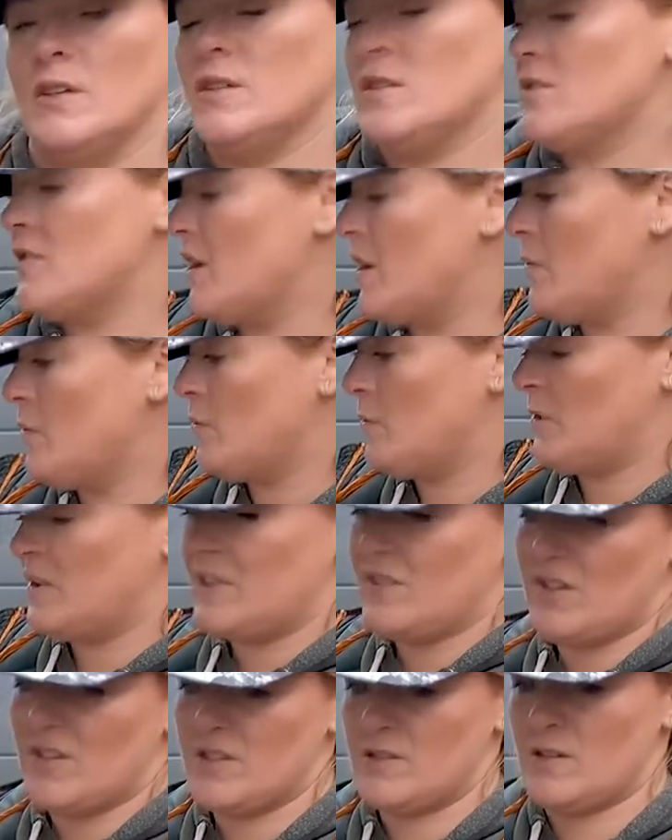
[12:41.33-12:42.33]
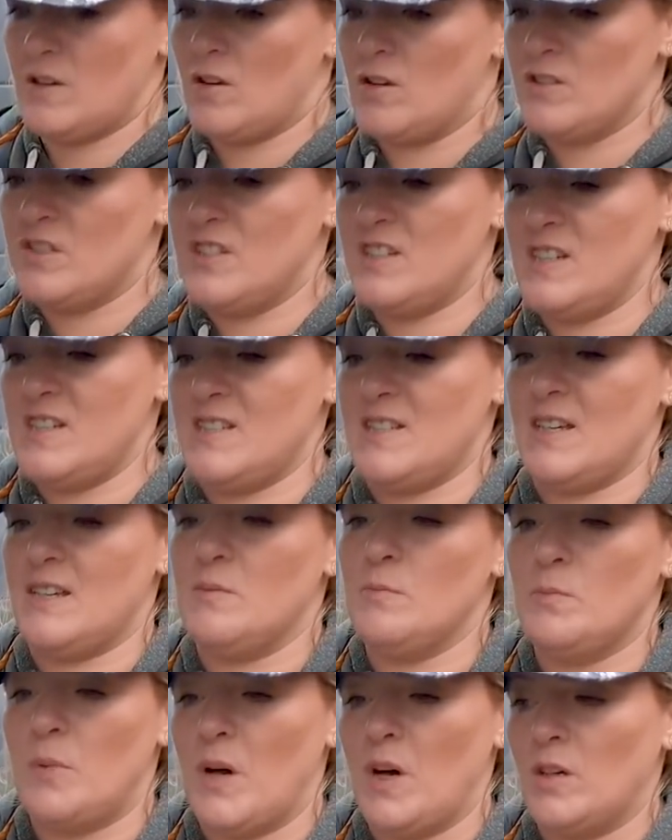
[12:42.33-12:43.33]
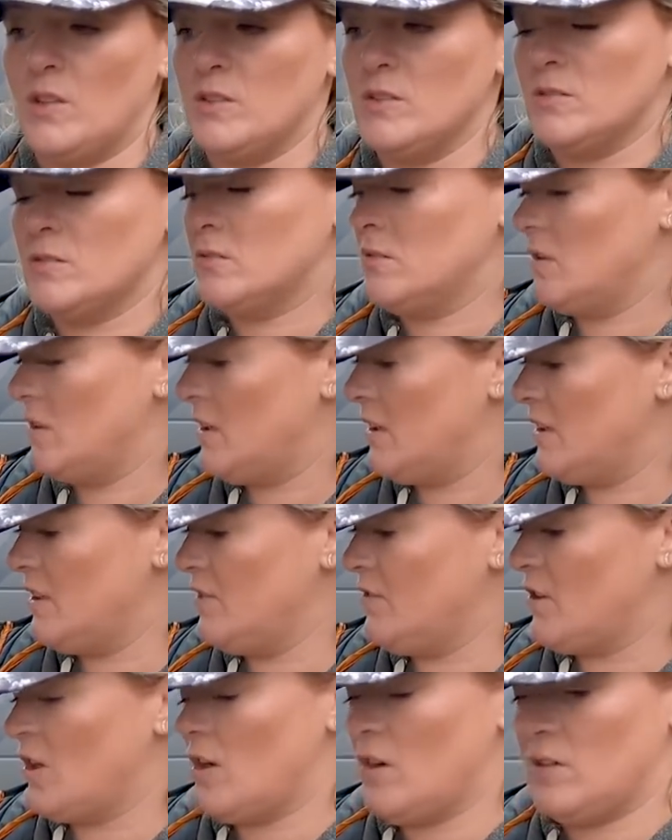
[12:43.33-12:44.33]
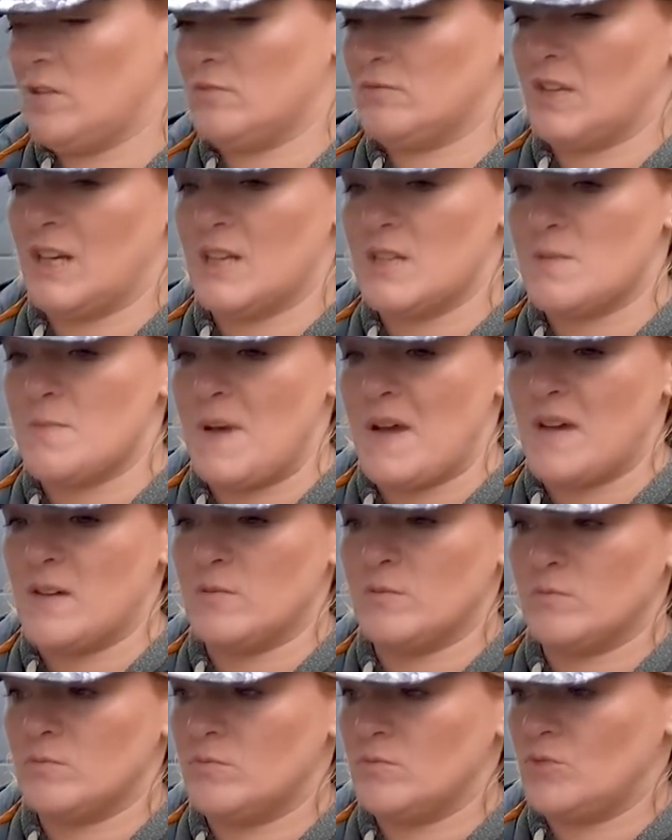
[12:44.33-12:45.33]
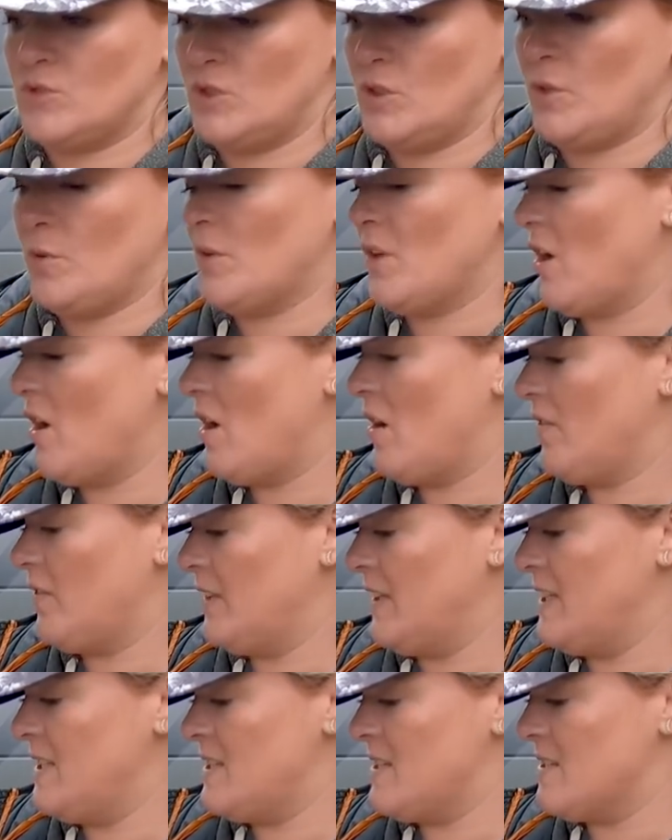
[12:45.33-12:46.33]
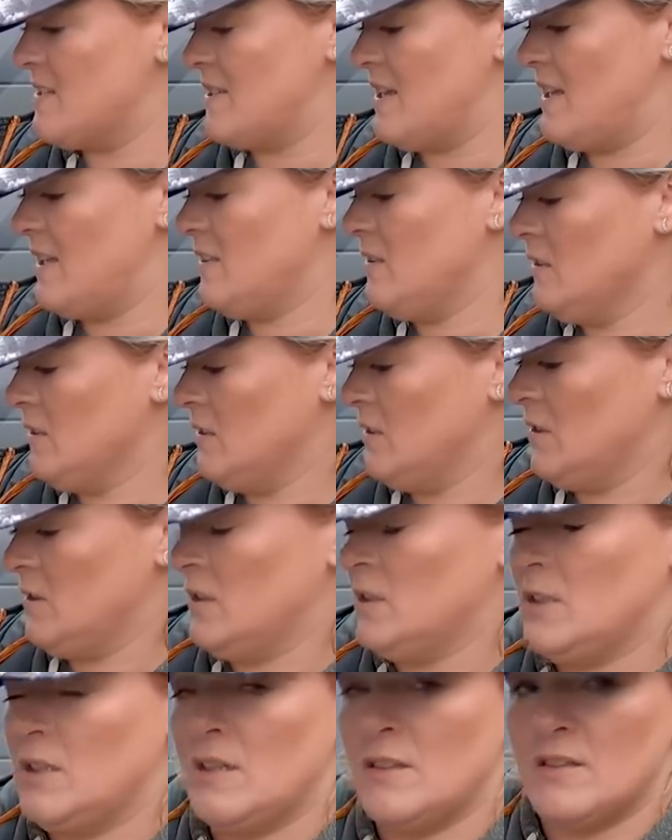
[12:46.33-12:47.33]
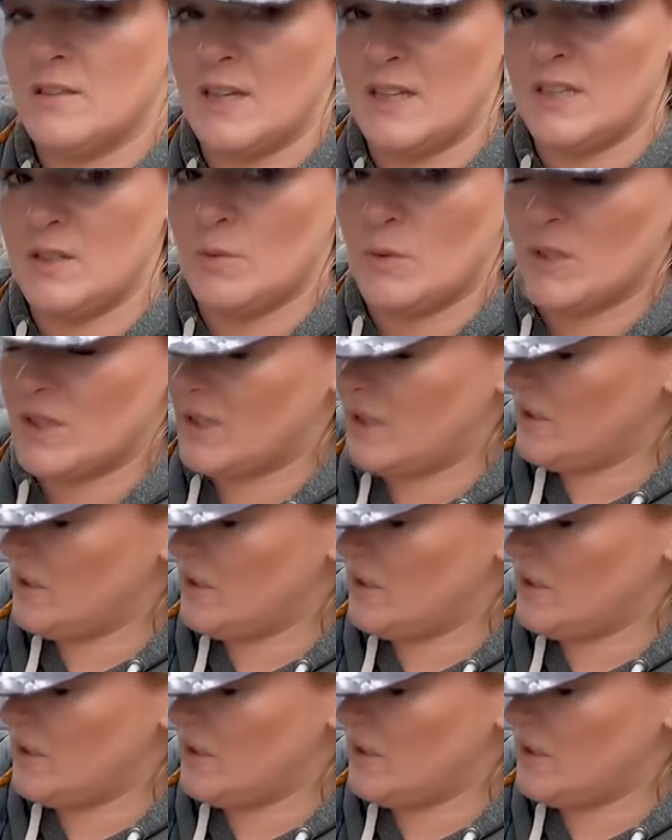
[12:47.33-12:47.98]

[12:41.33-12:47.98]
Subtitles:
So when you're onto your second bottle and you've got around about 2.5 litres in, then you want